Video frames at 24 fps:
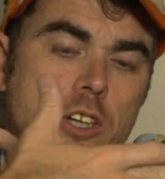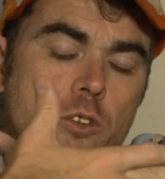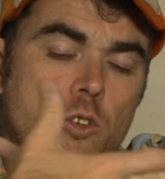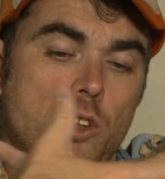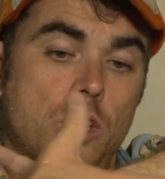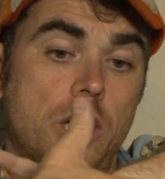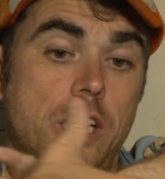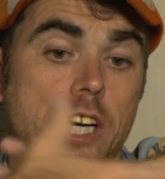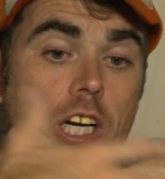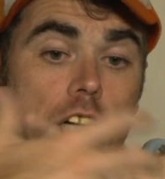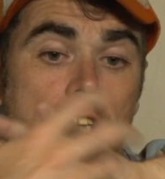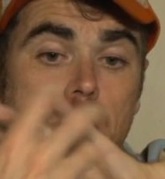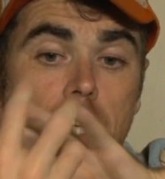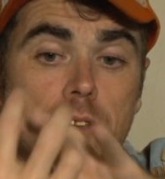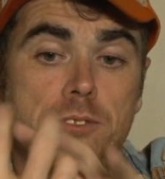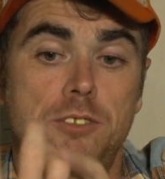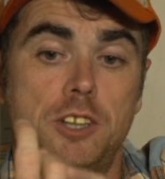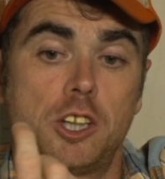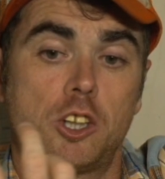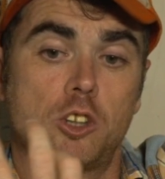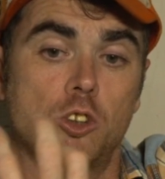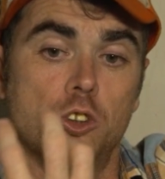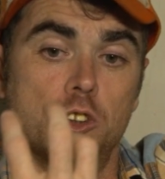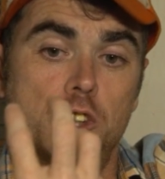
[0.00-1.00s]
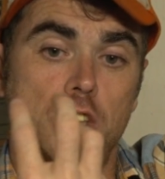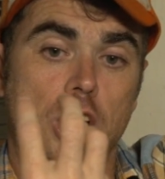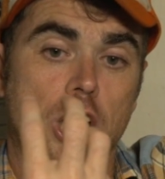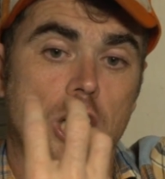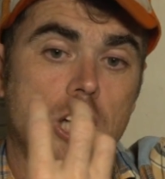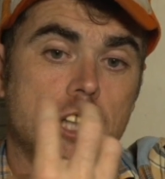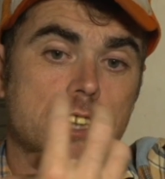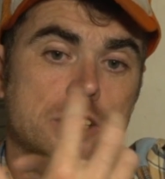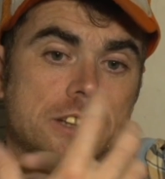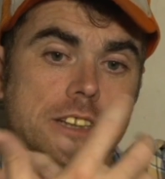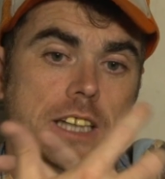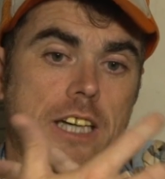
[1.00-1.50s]
When the elliptical
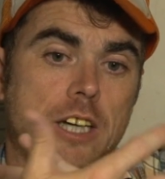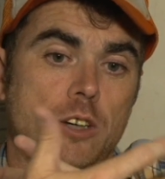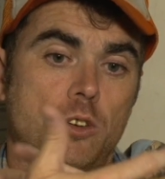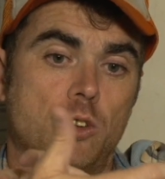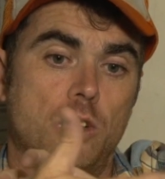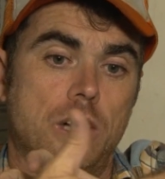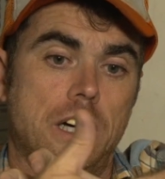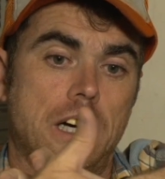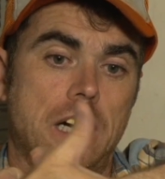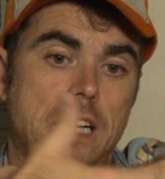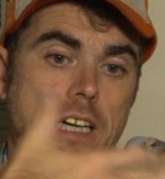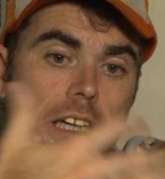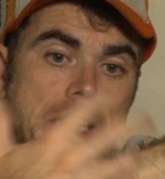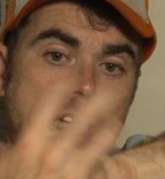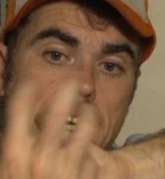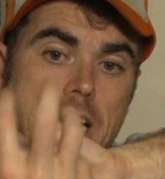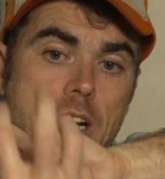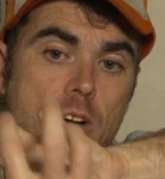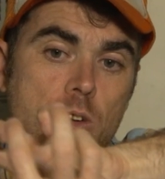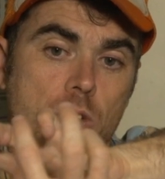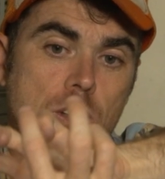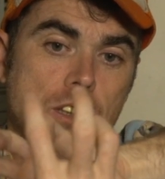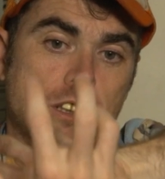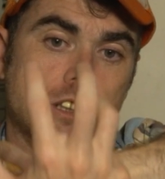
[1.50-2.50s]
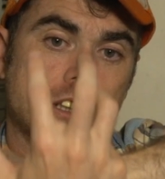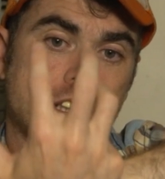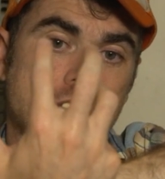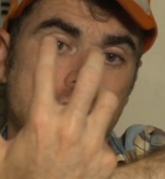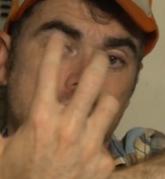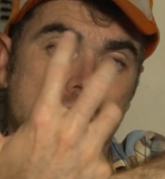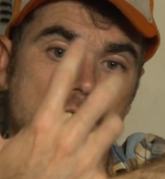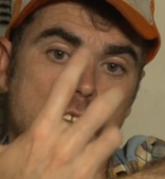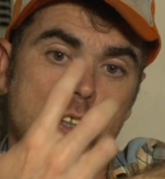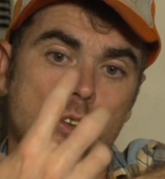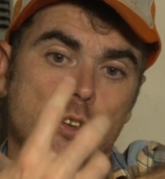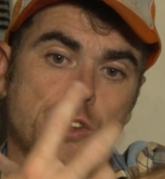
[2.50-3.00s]
turns that away like that with the
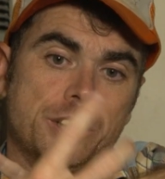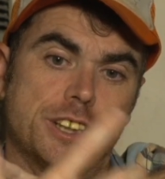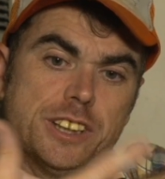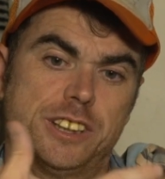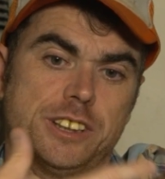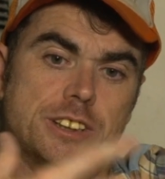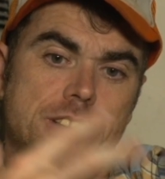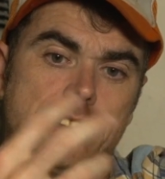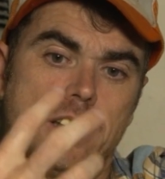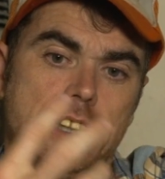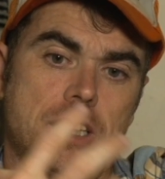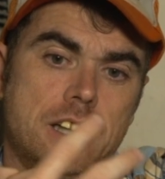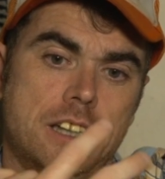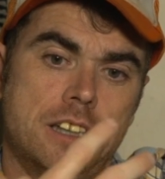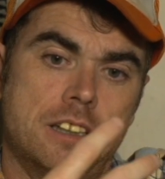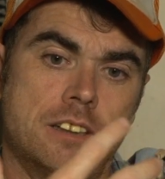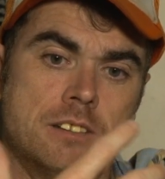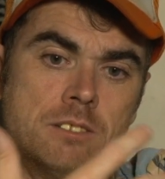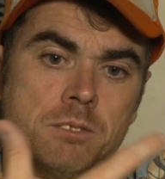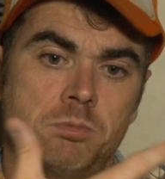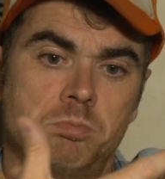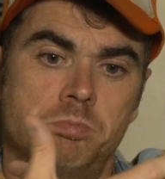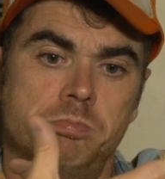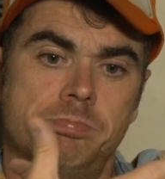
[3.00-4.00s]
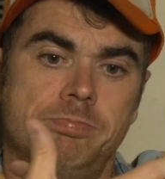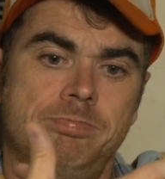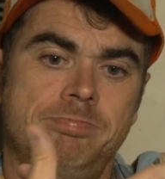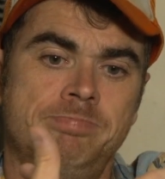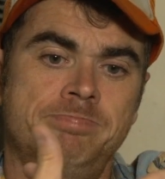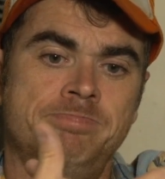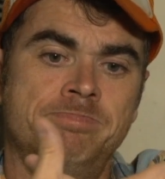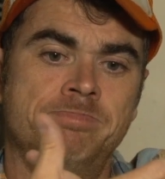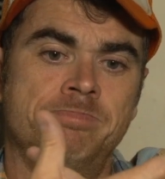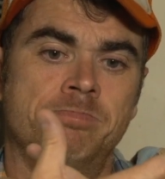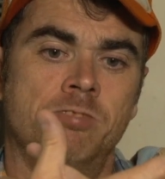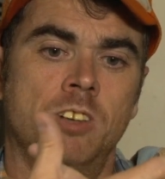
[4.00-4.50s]
sun
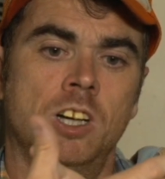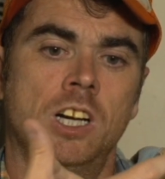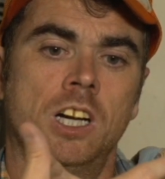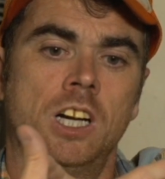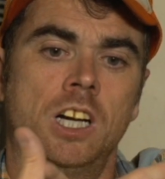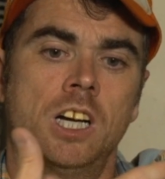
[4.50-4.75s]
and